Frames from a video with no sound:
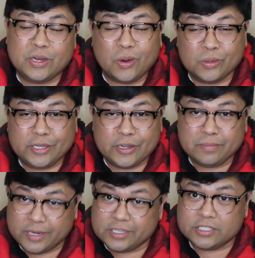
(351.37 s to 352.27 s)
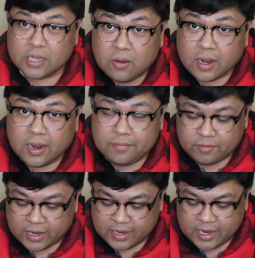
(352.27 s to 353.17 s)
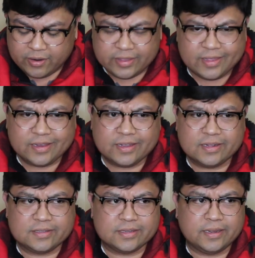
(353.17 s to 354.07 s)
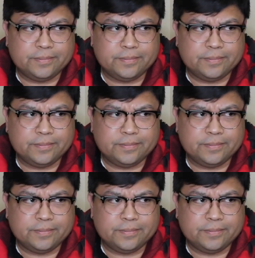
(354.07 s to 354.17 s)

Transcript: cold here in Minnesota, right now I think it's